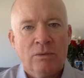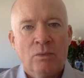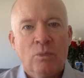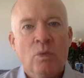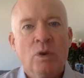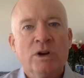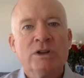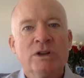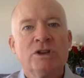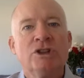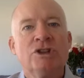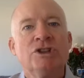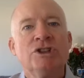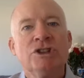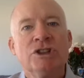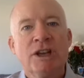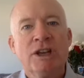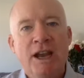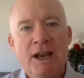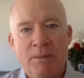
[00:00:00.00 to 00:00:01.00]
What
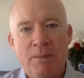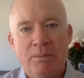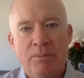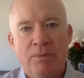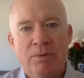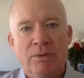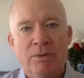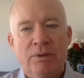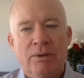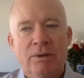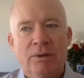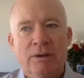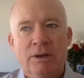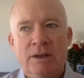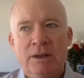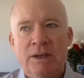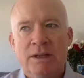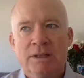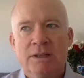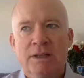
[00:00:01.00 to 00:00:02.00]
shape
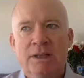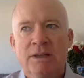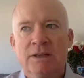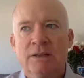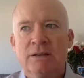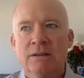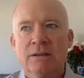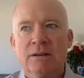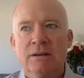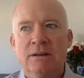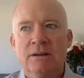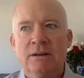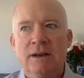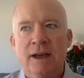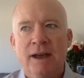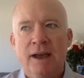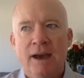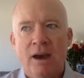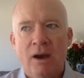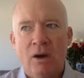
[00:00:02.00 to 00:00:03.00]
is it
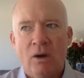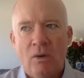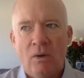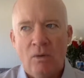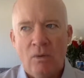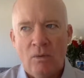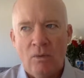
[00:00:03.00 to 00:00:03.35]
now?